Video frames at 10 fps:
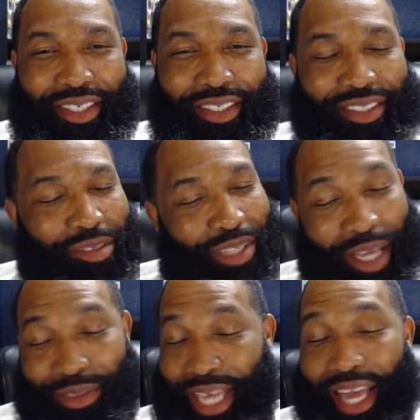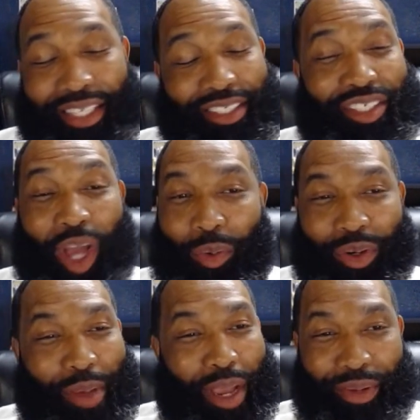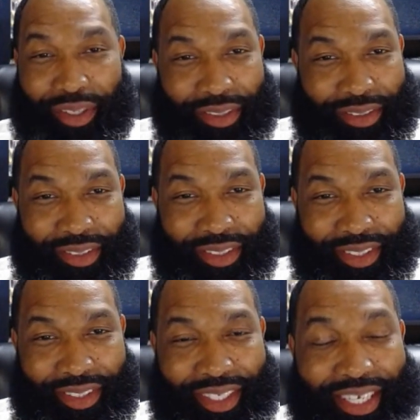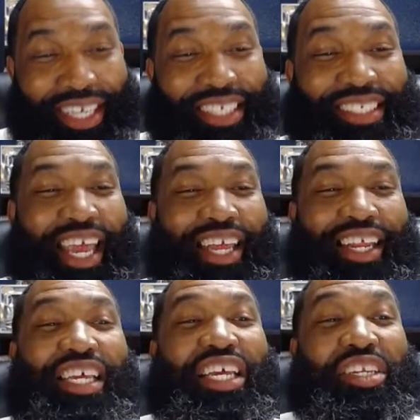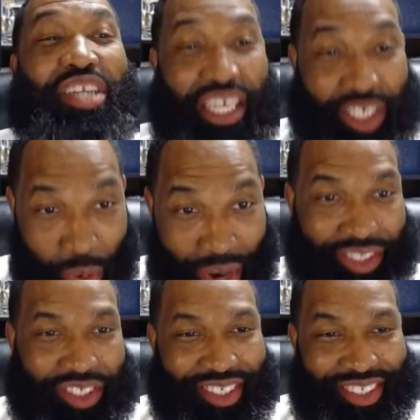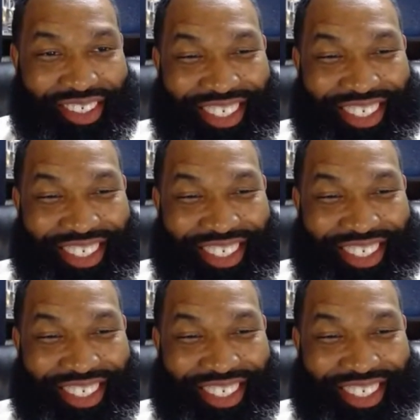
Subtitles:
Sometimes silence is golden, baby. He said, next question.